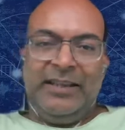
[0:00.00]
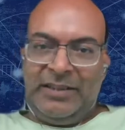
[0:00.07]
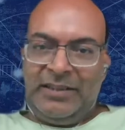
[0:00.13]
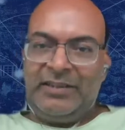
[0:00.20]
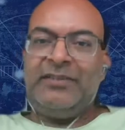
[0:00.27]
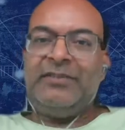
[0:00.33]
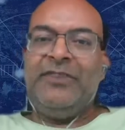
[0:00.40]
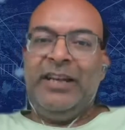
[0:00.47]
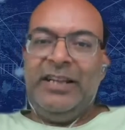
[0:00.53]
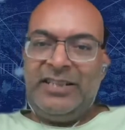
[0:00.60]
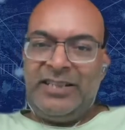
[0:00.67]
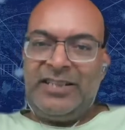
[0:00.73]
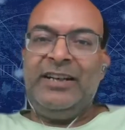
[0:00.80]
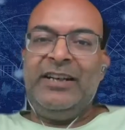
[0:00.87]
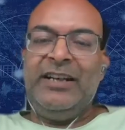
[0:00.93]
think we
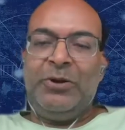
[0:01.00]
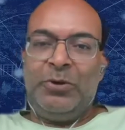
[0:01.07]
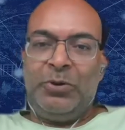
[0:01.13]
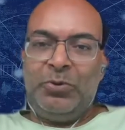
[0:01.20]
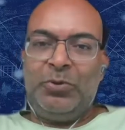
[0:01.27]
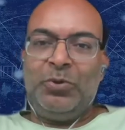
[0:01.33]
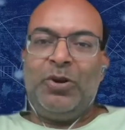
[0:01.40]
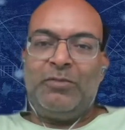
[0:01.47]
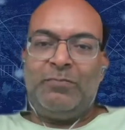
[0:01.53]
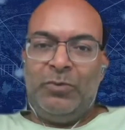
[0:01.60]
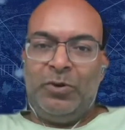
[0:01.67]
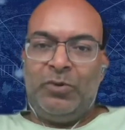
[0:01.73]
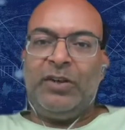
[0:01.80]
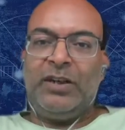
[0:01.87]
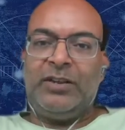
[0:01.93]
still need to do a
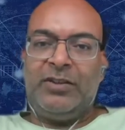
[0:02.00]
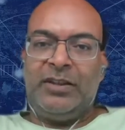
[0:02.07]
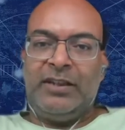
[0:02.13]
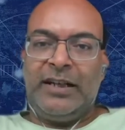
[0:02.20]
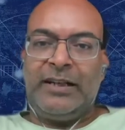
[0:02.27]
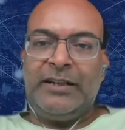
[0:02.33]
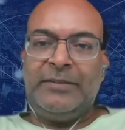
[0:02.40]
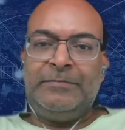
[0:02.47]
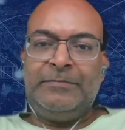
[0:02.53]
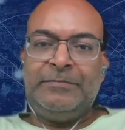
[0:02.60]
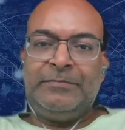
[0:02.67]
lot more work on that.